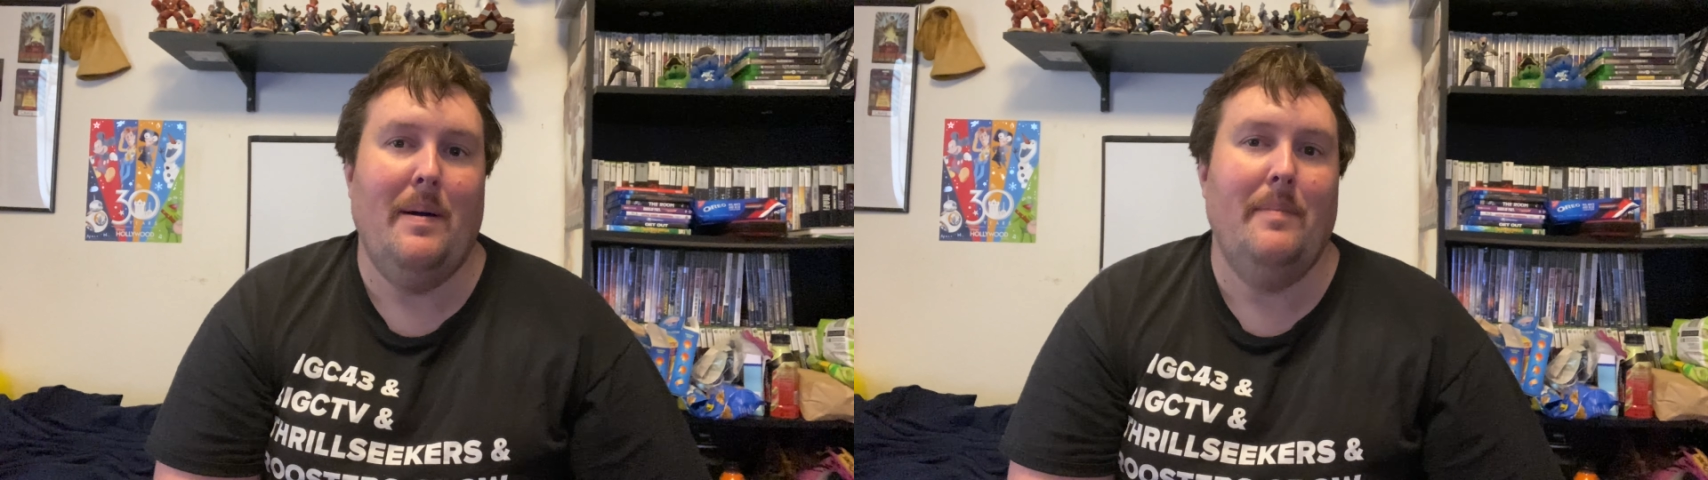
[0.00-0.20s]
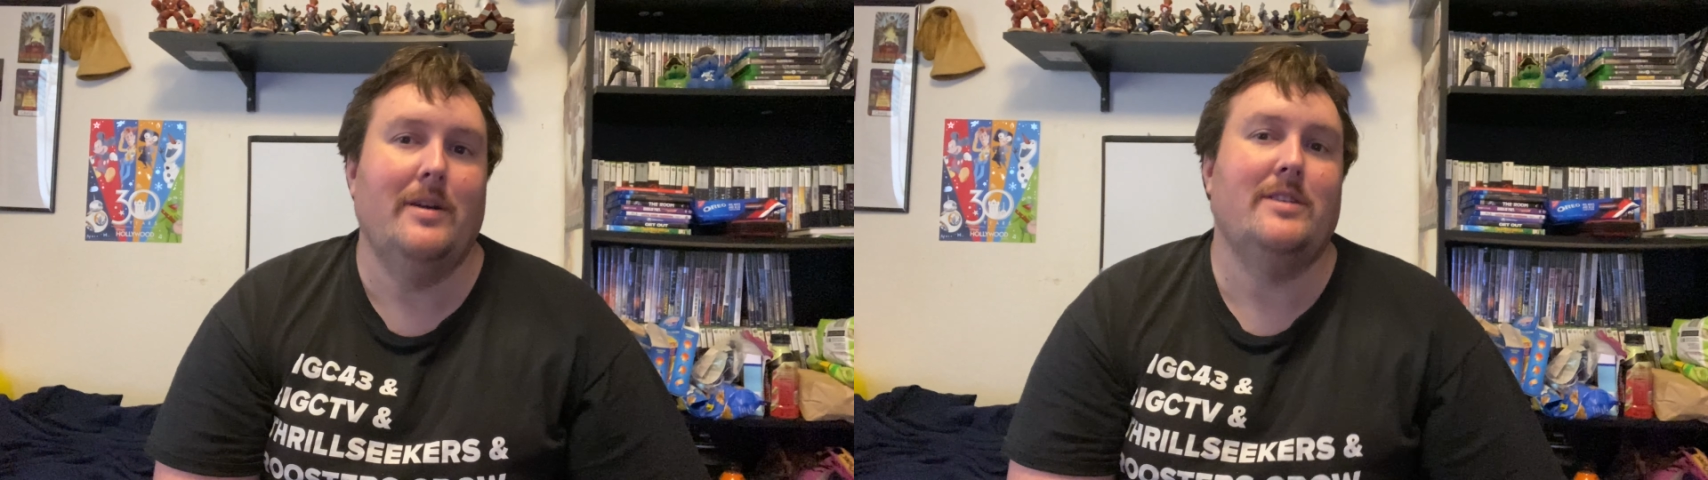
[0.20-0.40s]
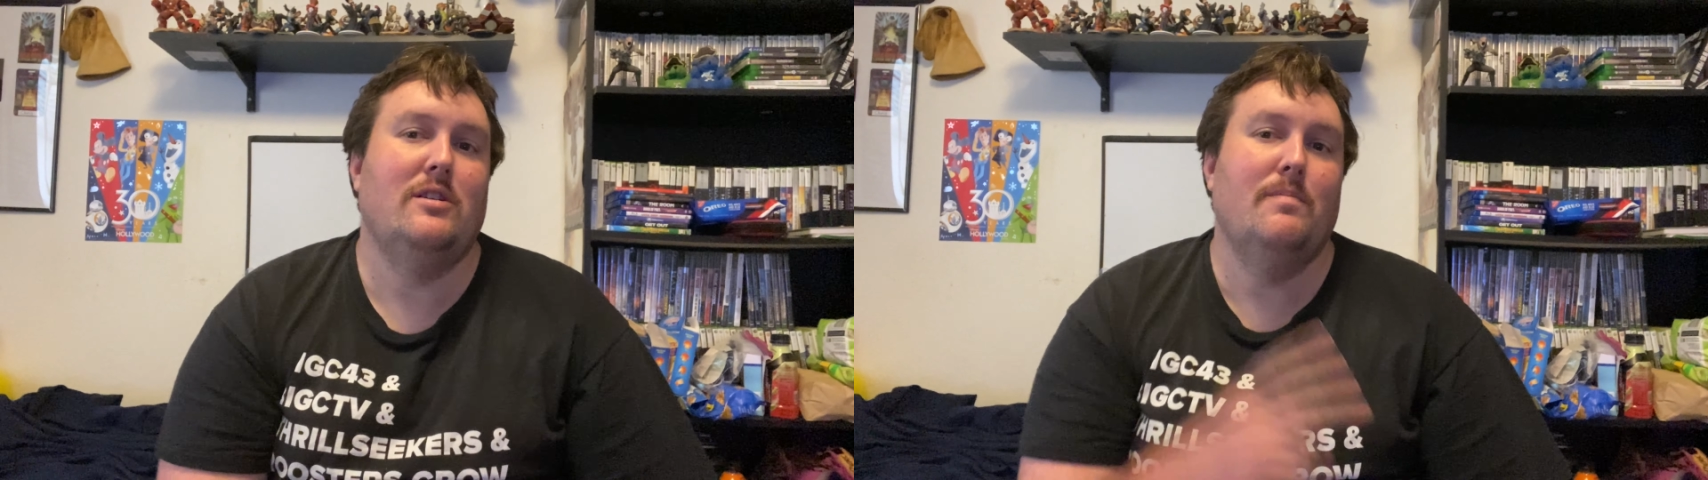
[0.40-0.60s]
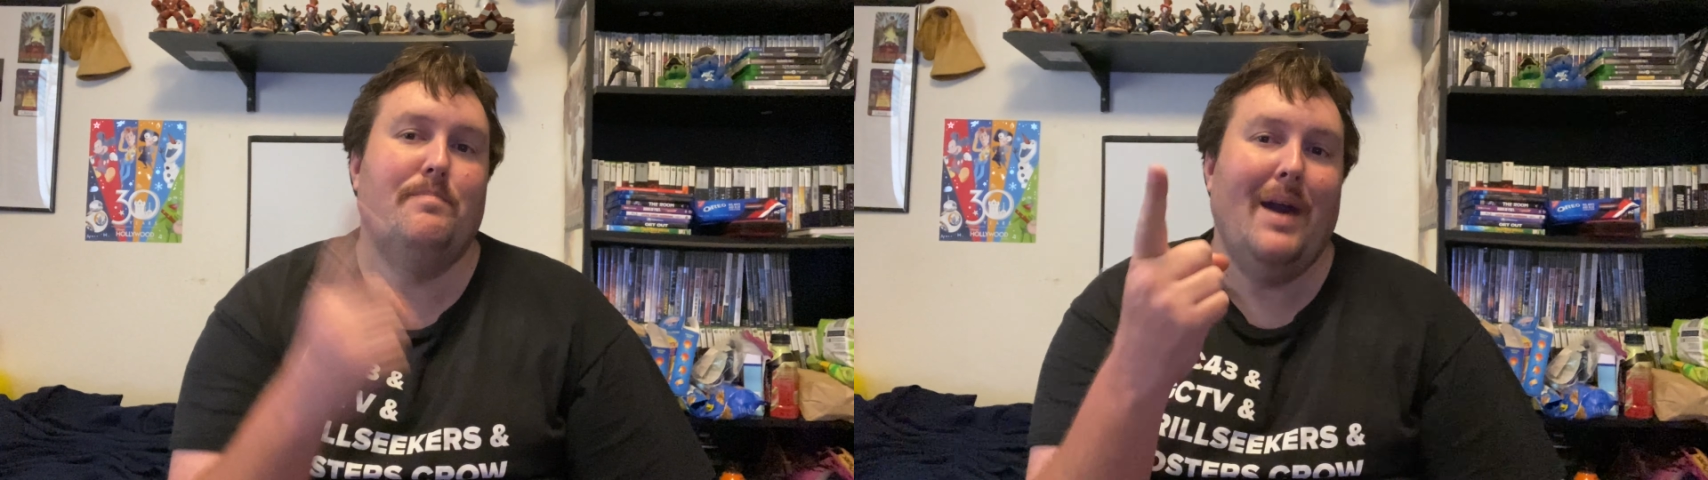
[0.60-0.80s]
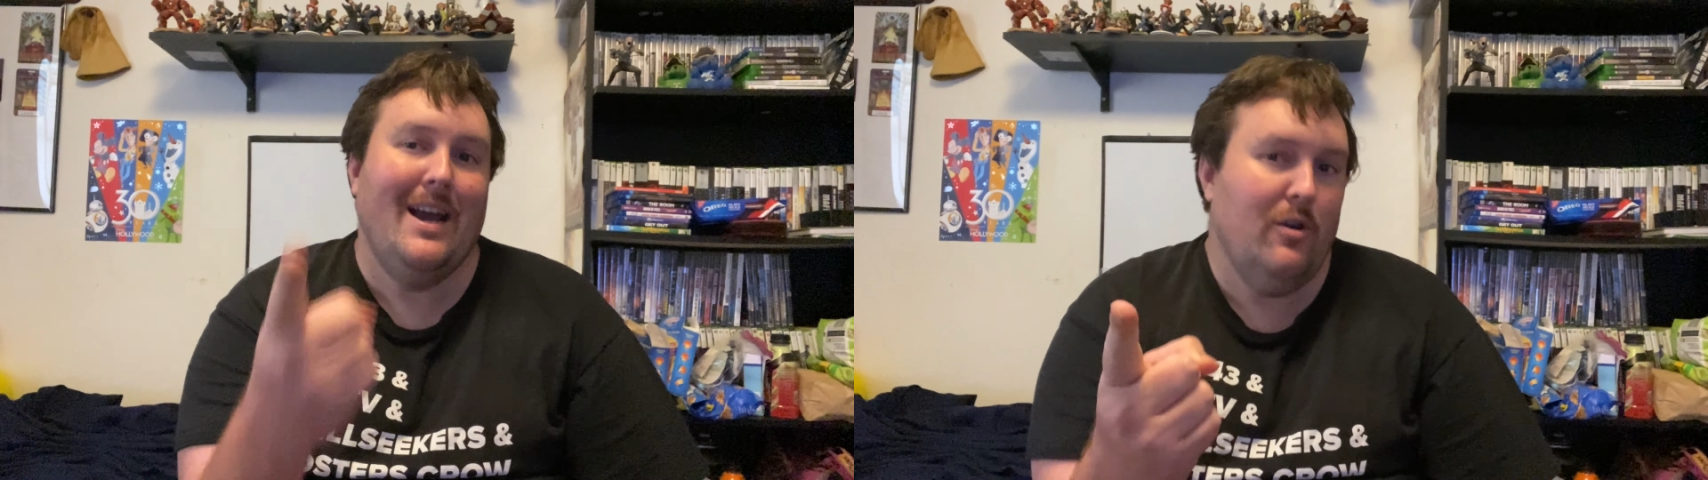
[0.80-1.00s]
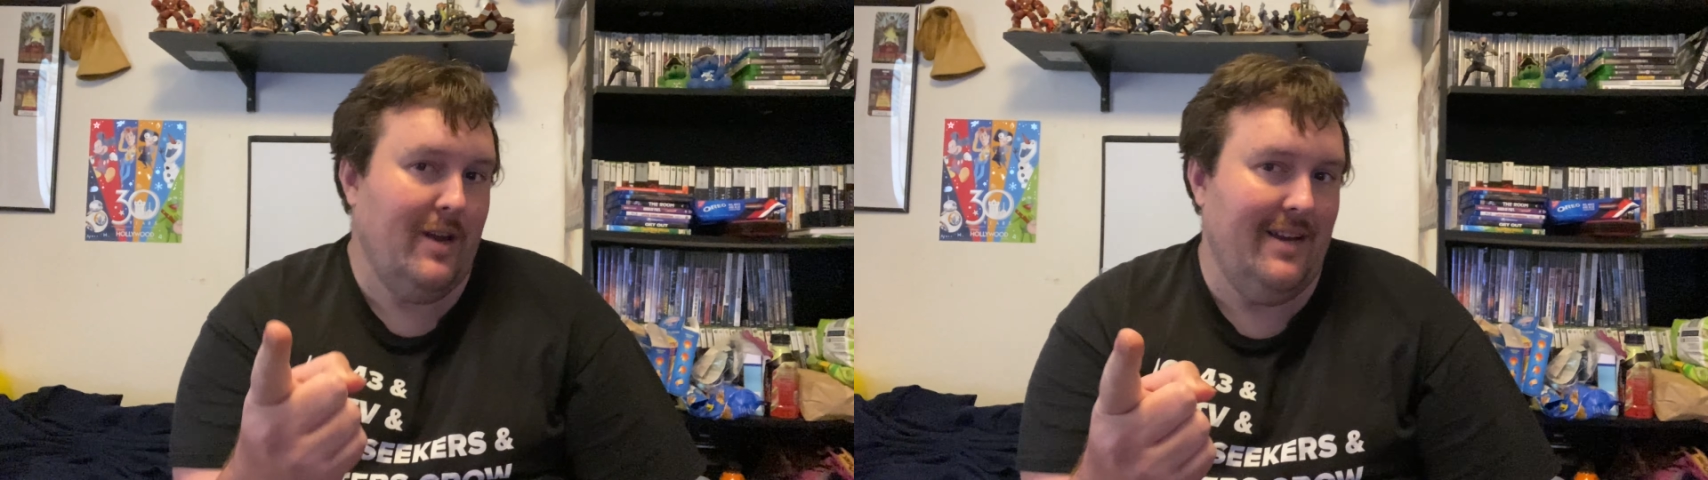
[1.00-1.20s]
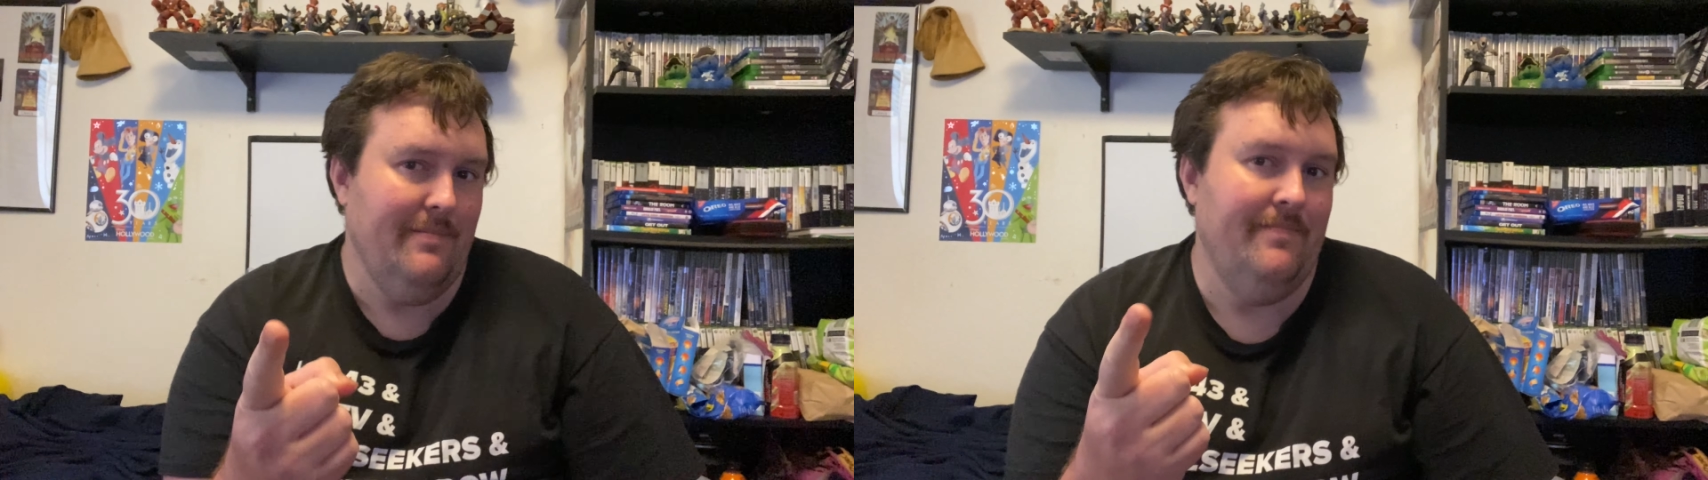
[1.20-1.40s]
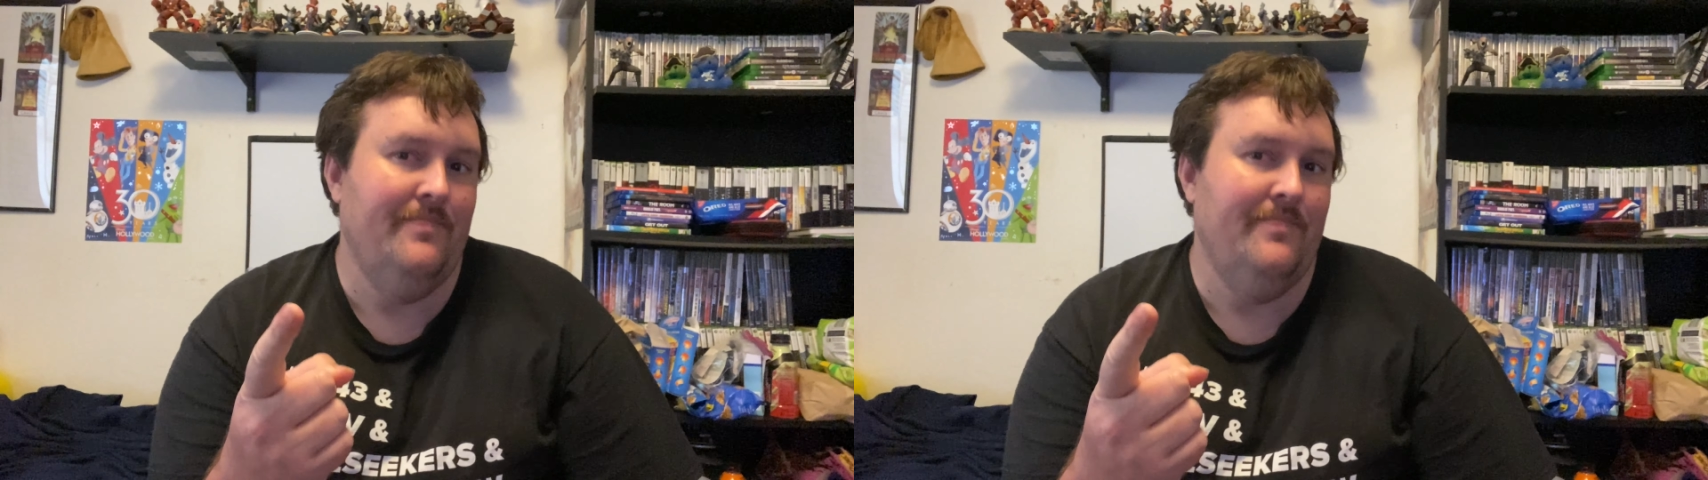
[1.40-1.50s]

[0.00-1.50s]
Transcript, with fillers: Publix, their bakery,